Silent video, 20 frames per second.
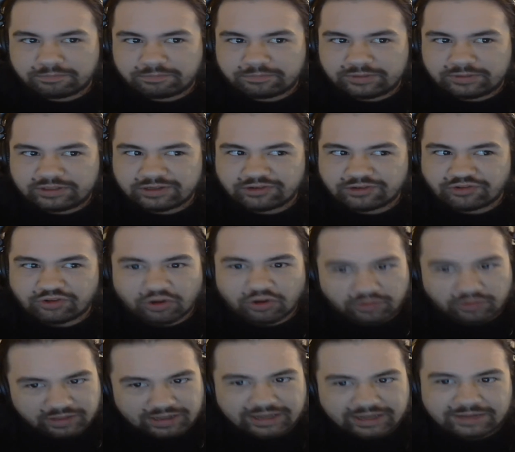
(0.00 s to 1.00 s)
to show
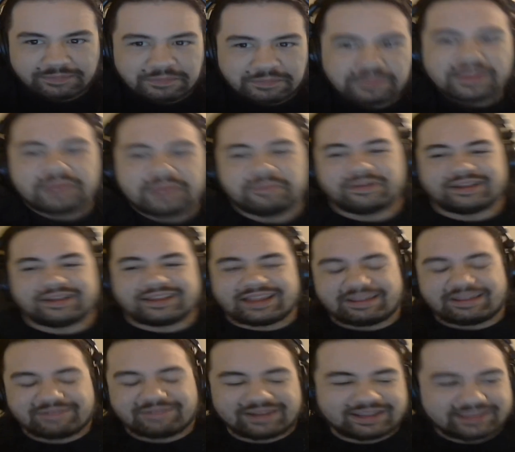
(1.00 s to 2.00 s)
that. But
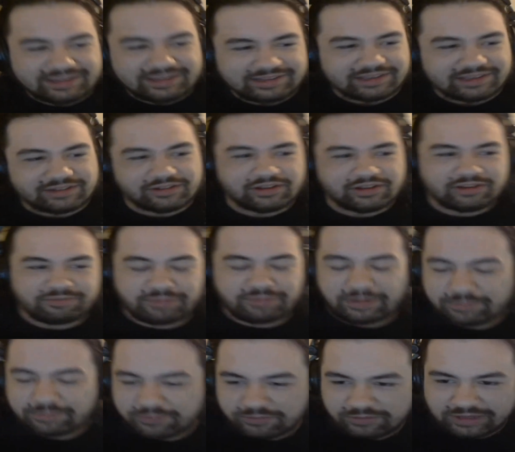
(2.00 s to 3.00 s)
I mean, I guess I could if
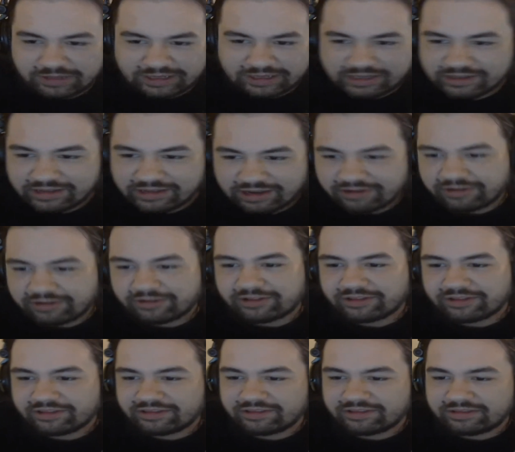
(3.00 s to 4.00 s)
people like in the down in the,
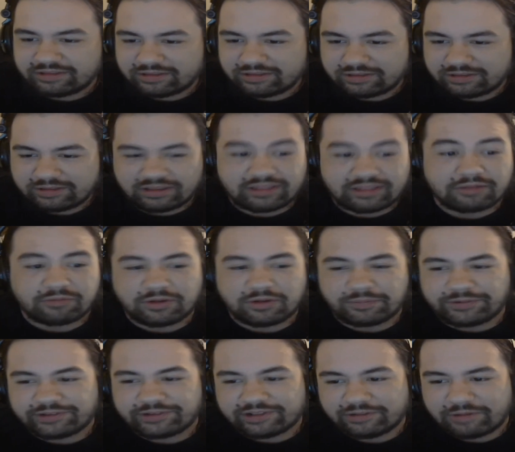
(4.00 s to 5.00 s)
the one
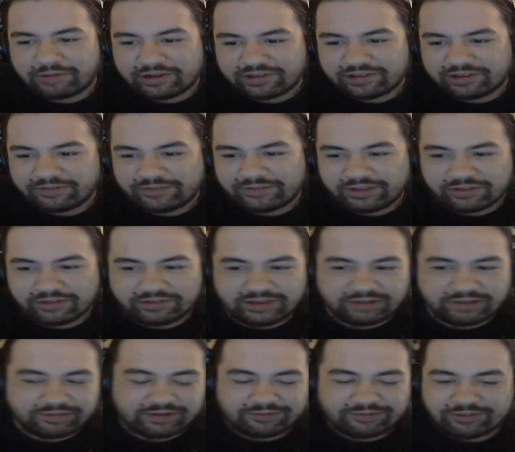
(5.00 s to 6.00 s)
person that watched this video,
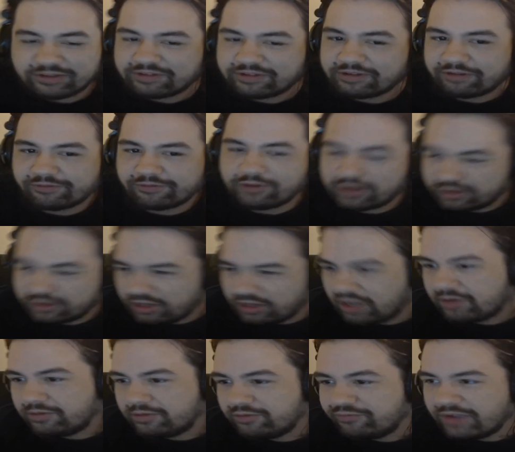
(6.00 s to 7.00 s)
Steven, if you if you're like,
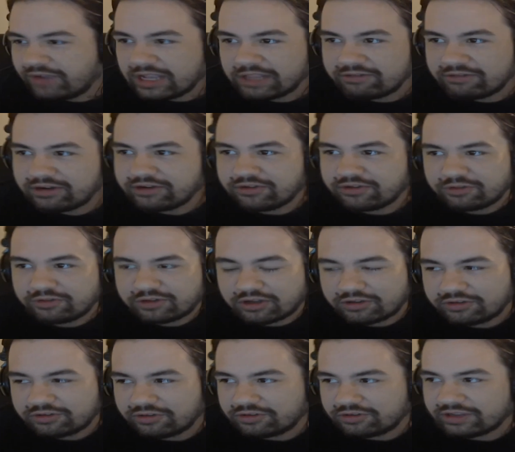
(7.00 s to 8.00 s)
yeah, do Valorant, do
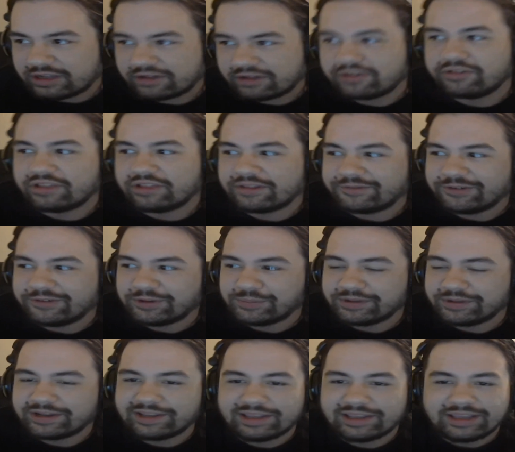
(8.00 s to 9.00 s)
Call of Duty, I'll do that for you,
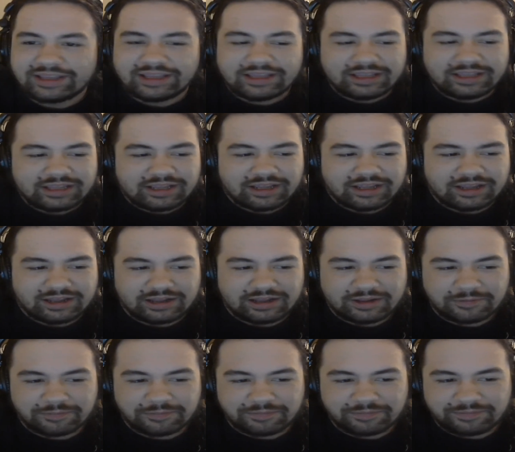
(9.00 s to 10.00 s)
bud.
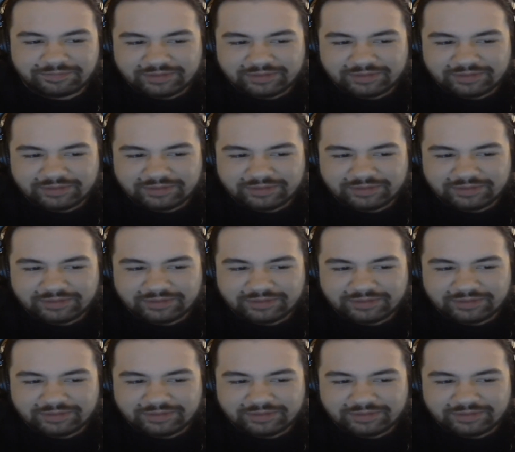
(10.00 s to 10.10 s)
Um,